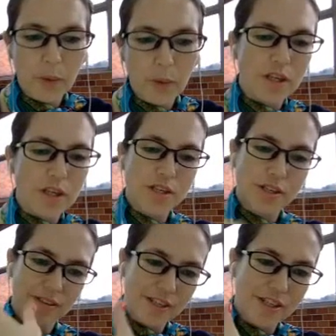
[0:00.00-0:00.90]

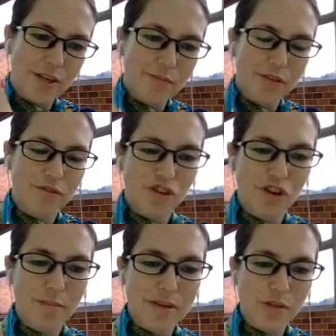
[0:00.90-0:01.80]
which in terms of a
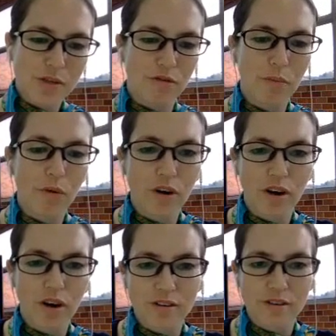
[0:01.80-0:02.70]
trimester 1 report
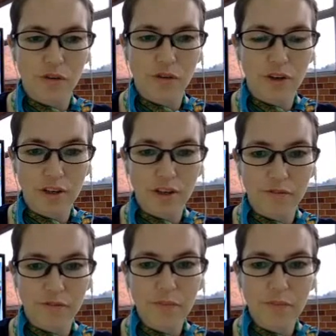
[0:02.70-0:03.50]
card is not good enough.